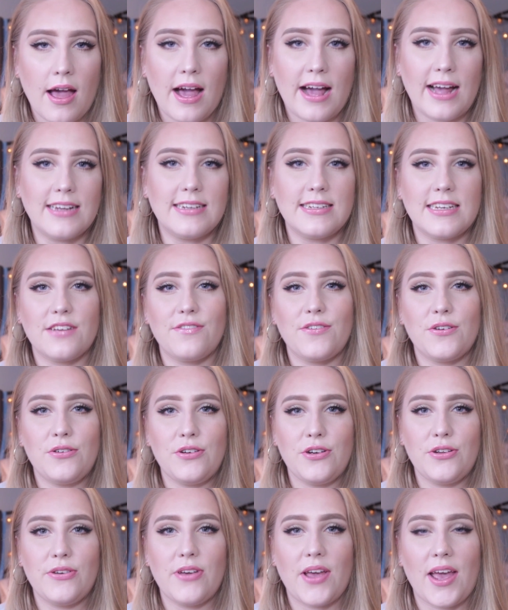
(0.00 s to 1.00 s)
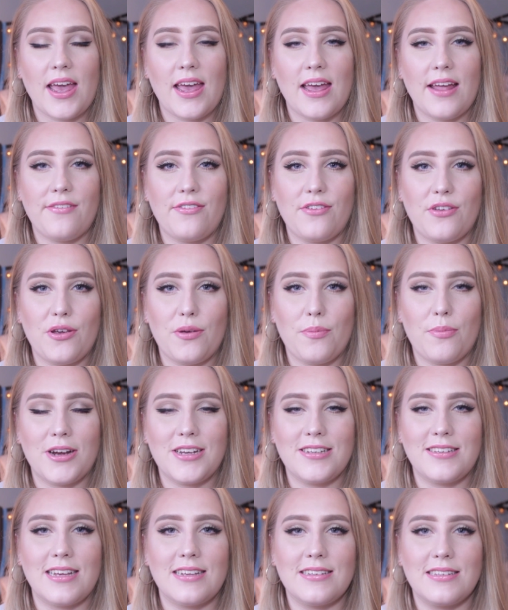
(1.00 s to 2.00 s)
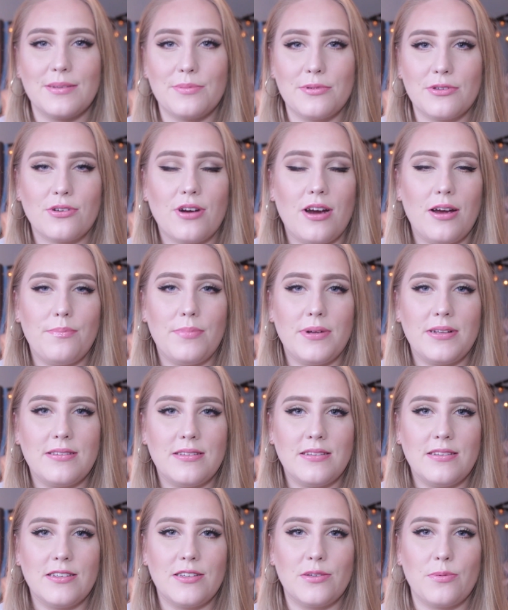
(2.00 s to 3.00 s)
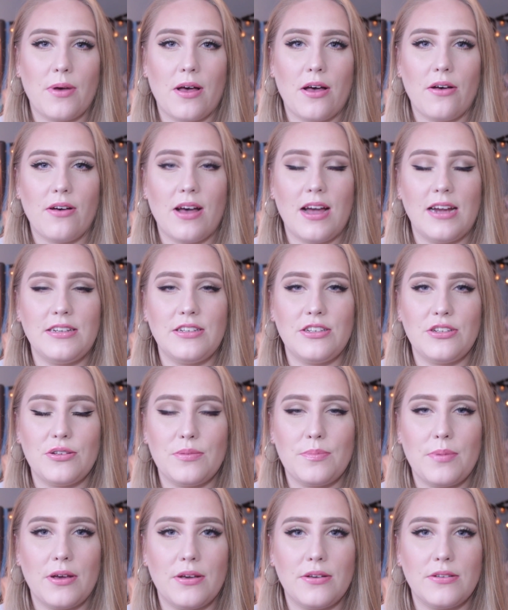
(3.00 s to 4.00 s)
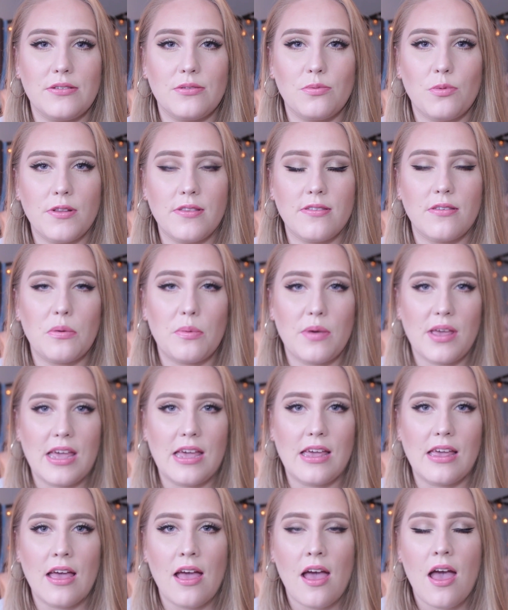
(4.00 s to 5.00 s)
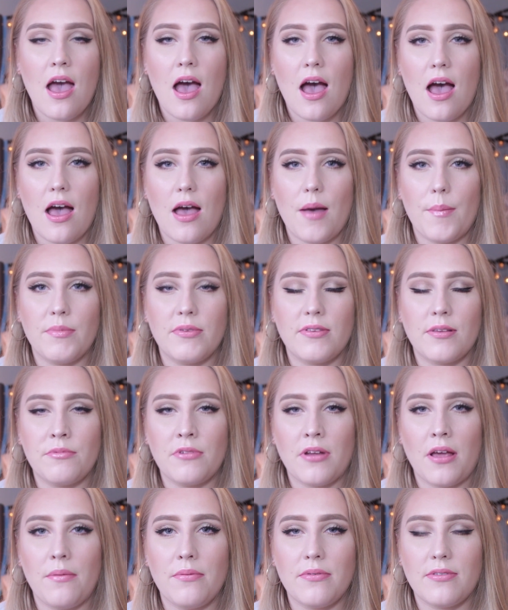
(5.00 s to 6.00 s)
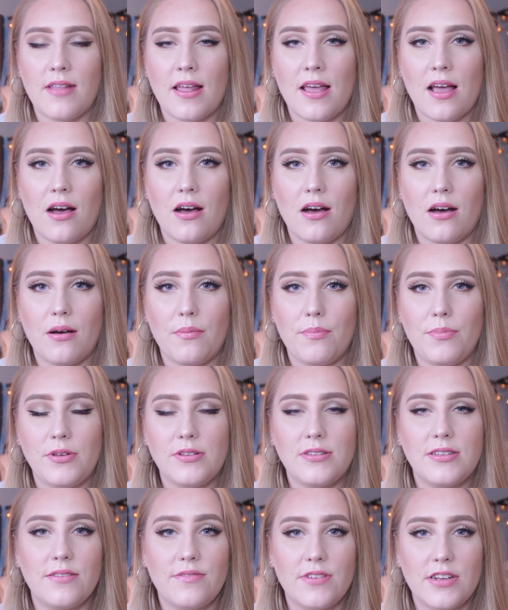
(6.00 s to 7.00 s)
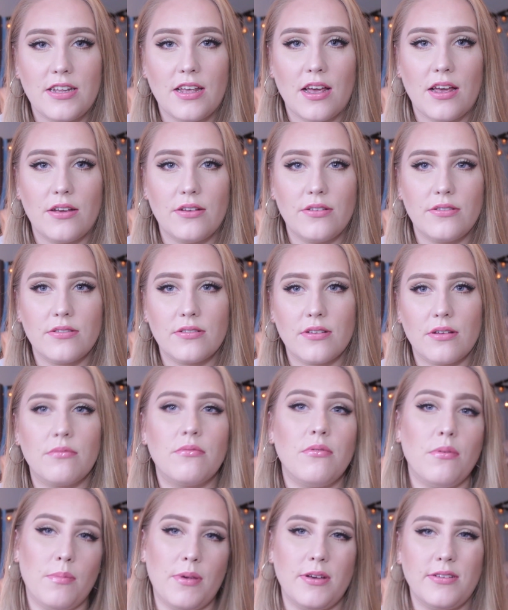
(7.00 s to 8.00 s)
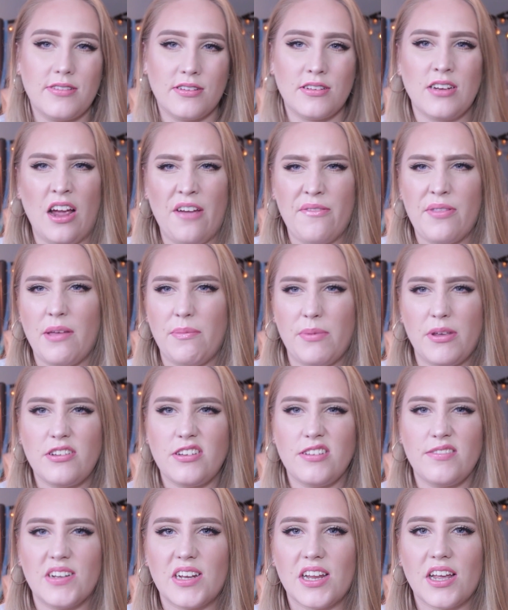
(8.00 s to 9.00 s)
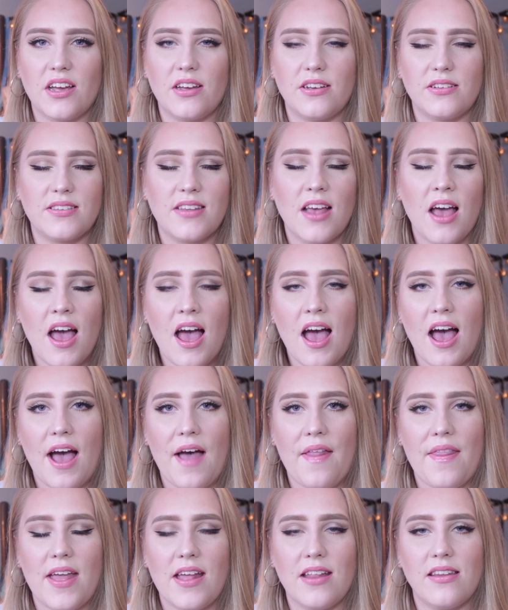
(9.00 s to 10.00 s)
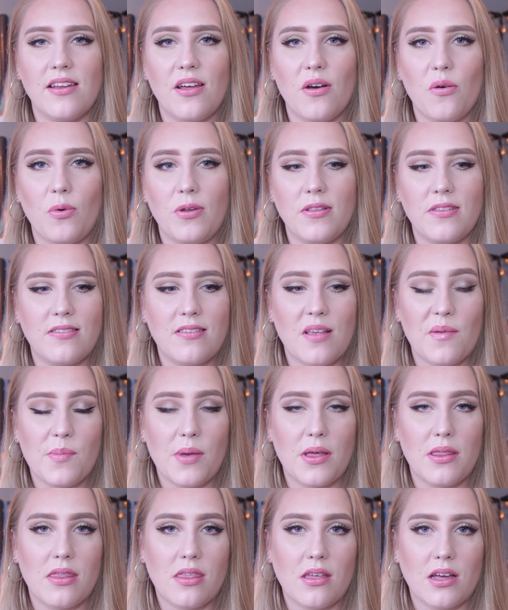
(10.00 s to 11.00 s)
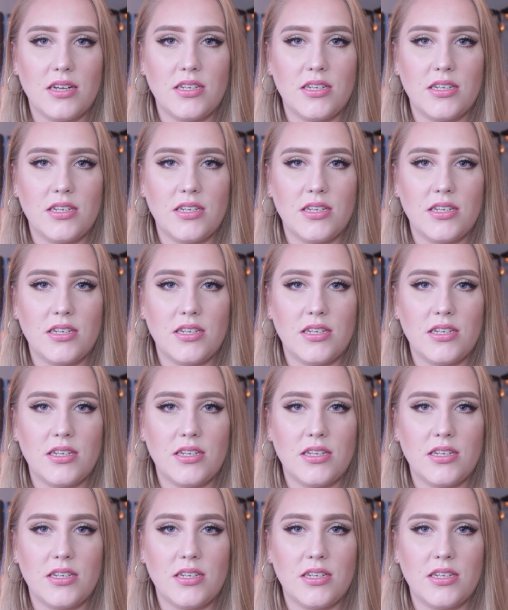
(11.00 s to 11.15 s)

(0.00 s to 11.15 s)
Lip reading: And if you're new here, do press that subscribe button as well. I do post once a week. Sometimes they are beauty videos, well, most of the time they're beauty videos, and then once a month